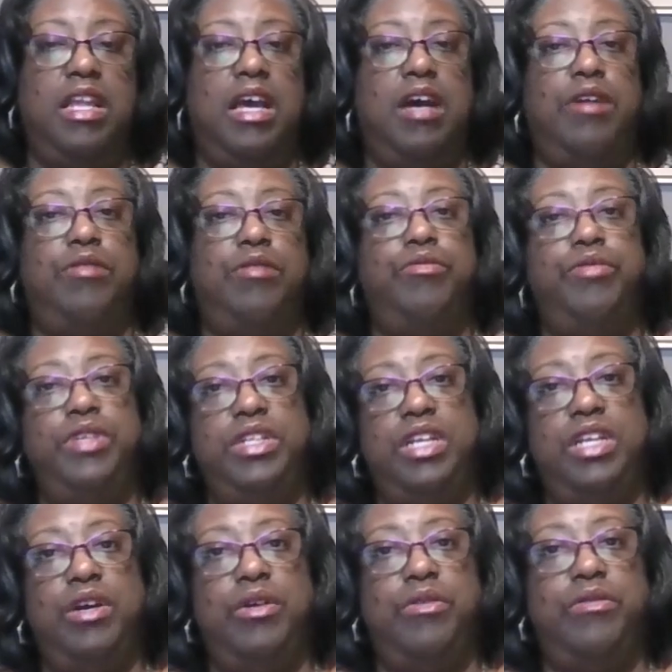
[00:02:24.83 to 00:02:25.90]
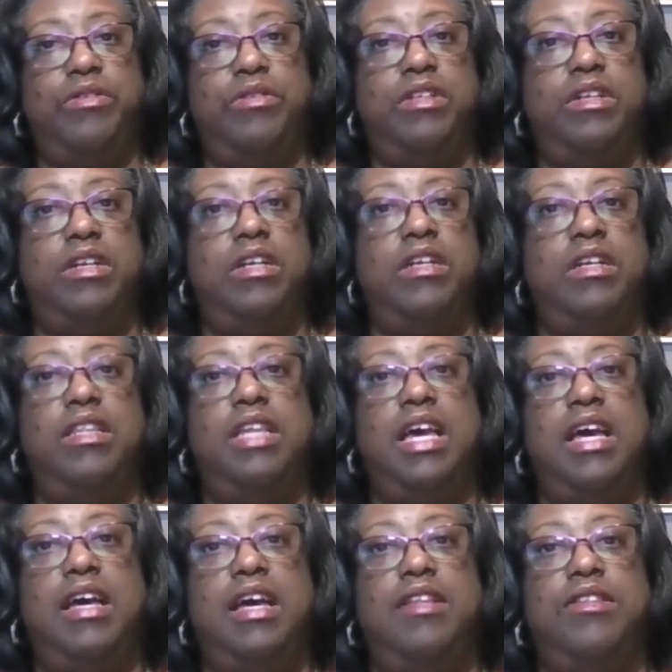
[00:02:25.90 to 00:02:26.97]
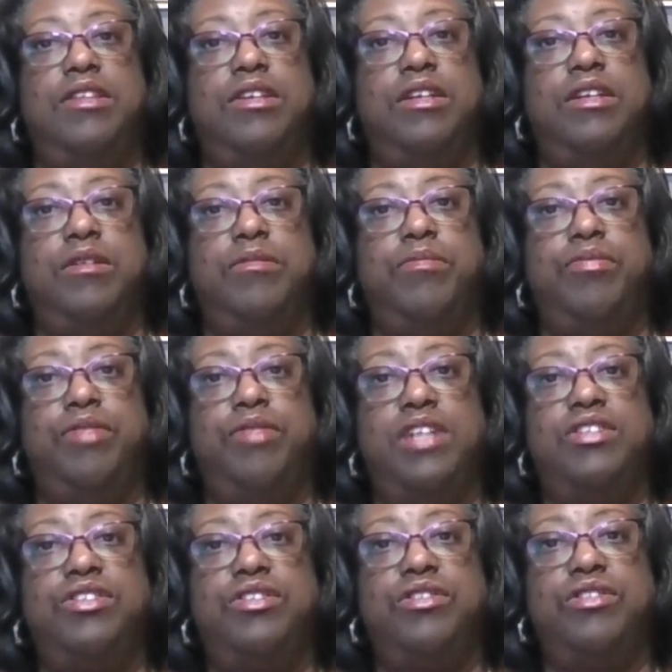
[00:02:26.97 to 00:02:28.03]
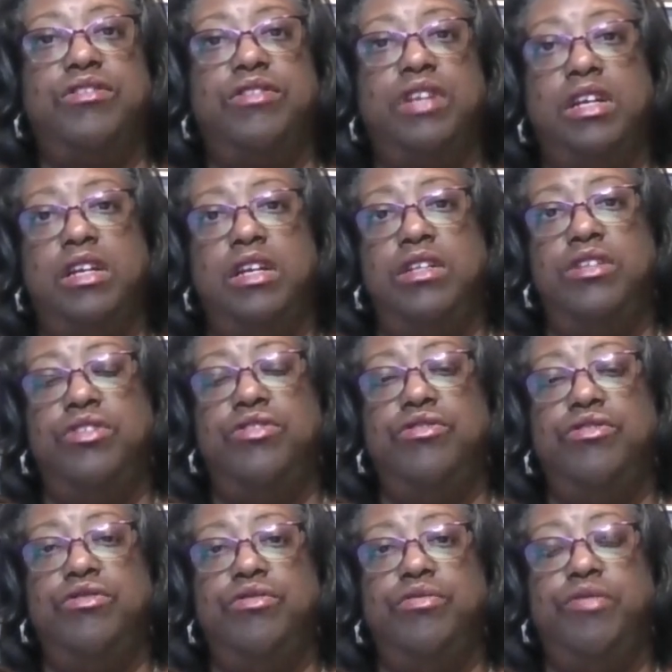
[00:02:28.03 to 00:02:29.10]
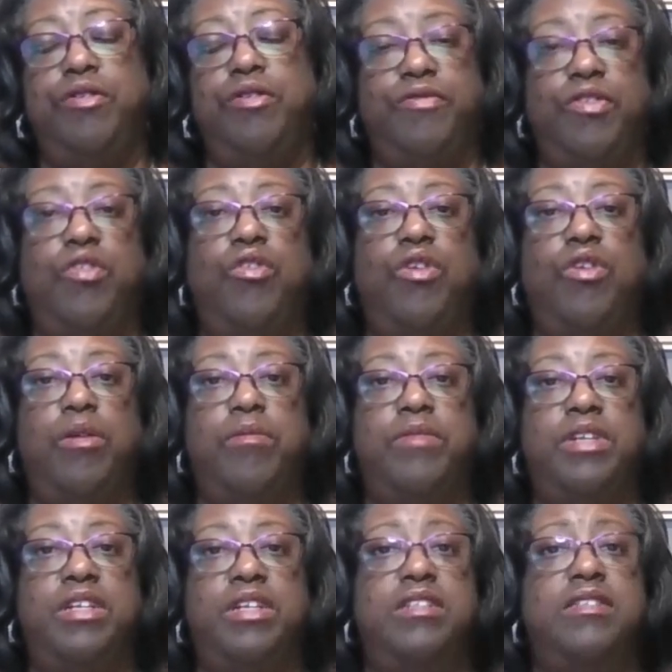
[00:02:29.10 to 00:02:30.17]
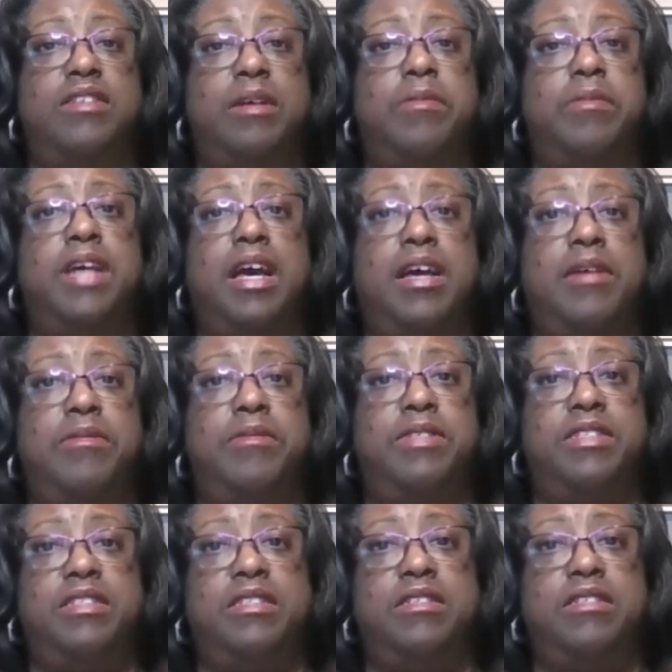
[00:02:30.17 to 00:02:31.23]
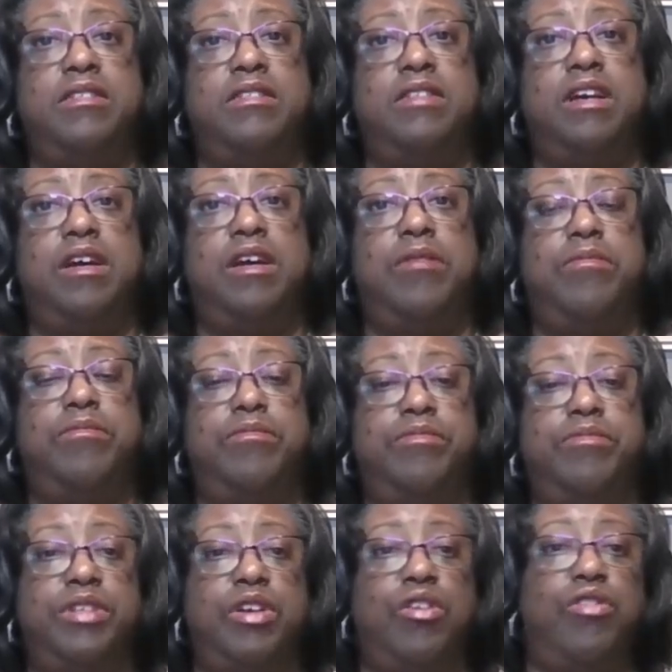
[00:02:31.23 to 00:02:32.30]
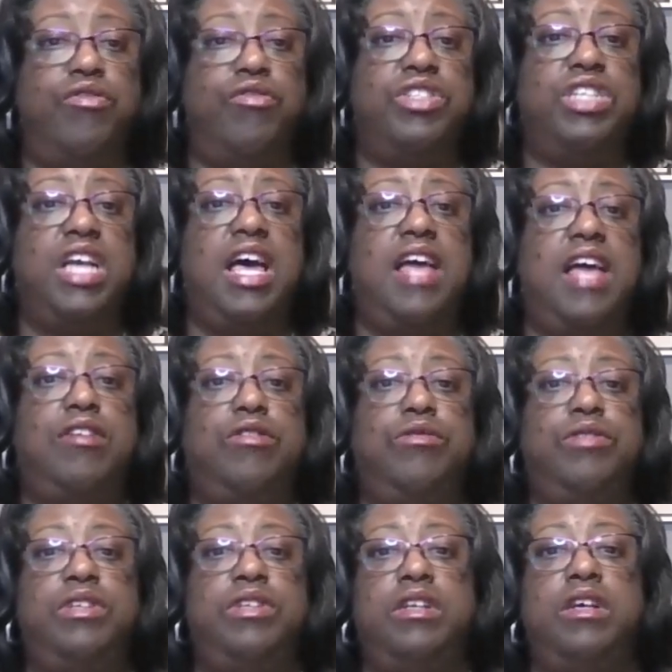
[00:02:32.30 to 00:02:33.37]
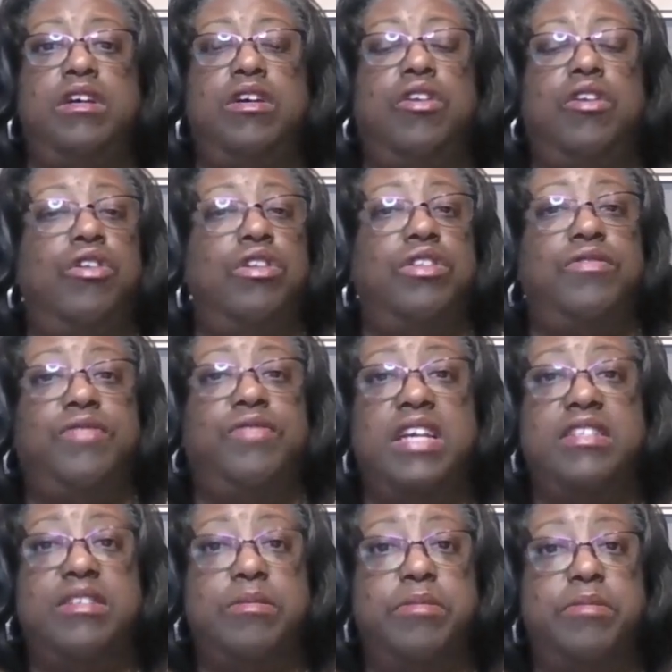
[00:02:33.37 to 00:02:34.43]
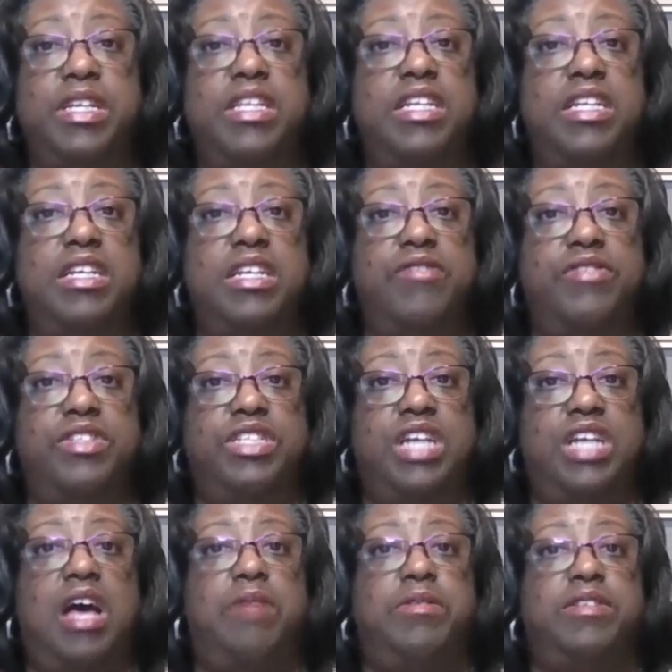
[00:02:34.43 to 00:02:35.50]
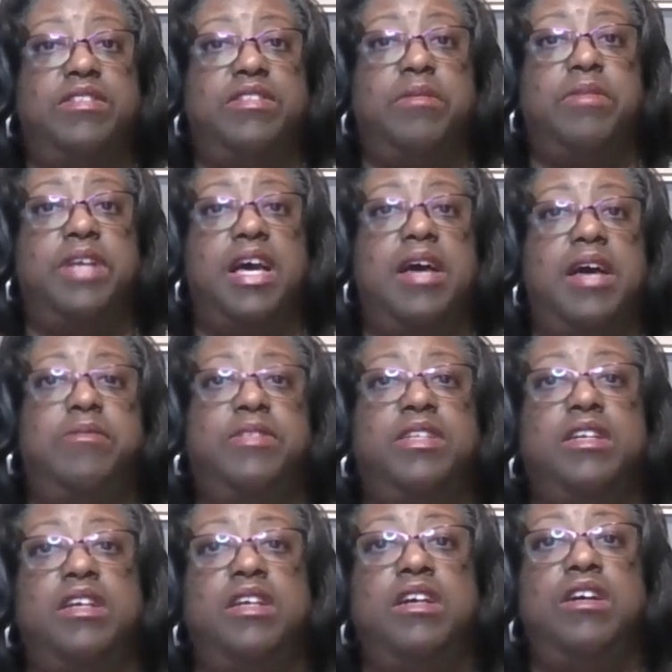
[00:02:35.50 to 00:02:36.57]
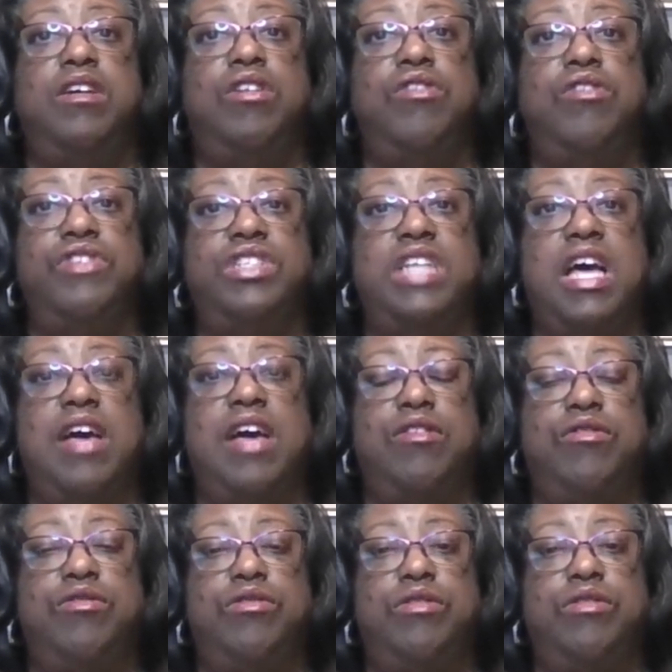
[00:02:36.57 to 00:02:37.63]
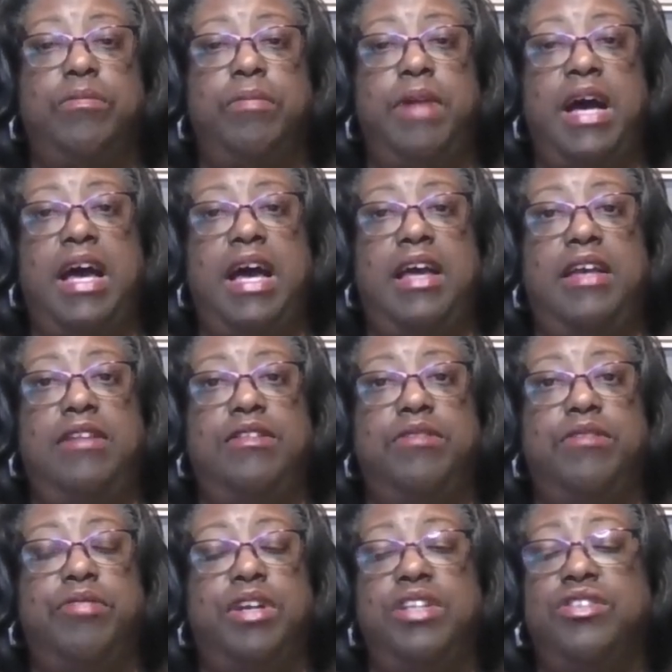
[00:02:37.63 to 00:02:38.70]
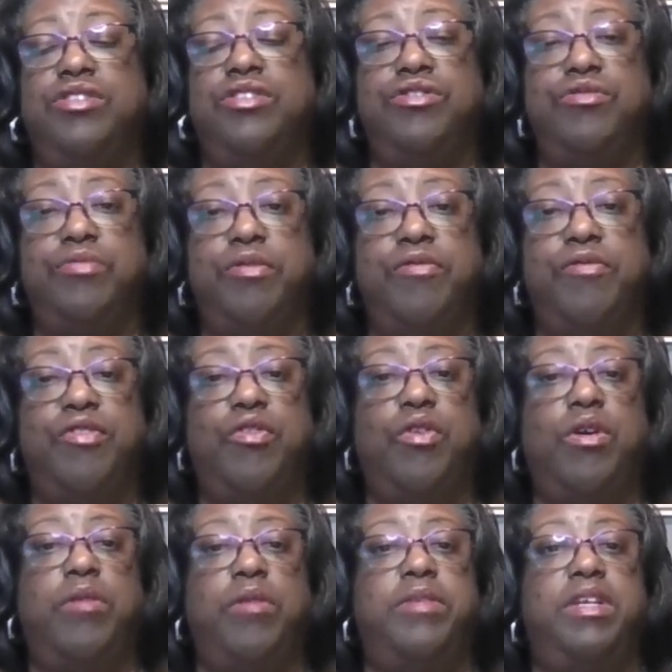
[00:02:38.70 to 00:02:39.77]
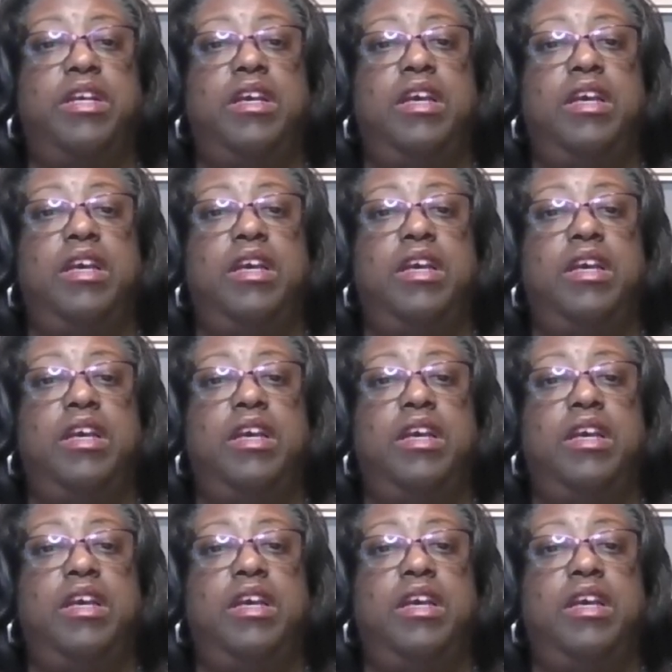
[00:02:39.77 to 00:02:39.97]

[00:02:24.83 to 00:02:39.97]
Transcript: Now, we know that the pressure to perform sometimes is overshadowed, or the flexibility of a job is sometimes overshadowed by the pressure to perform.